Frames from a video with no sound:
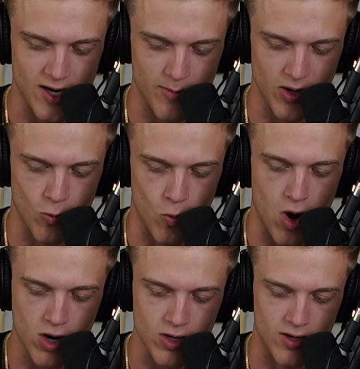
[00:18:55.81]
I'm going to
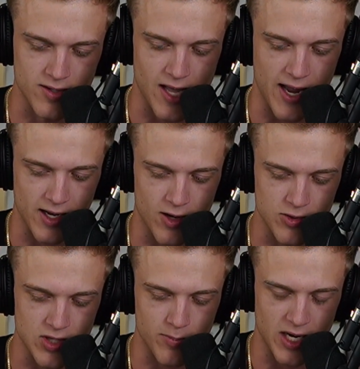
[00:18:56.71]
walk on
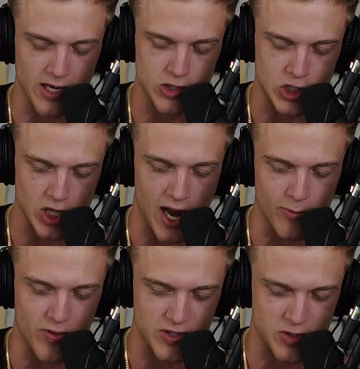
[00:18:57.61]
Legos. I'm going to get shot
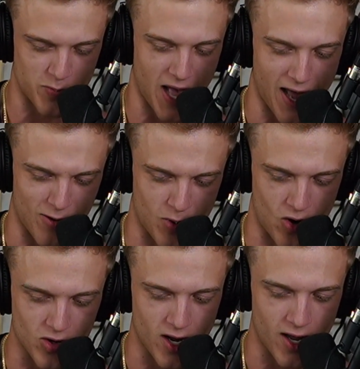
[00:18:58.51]
with a
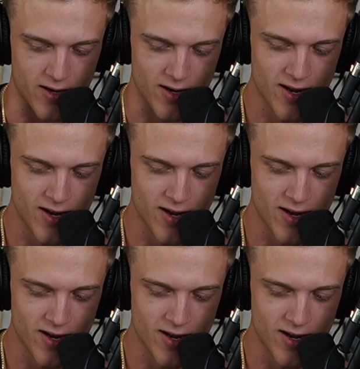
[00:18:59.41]
splatterball gun.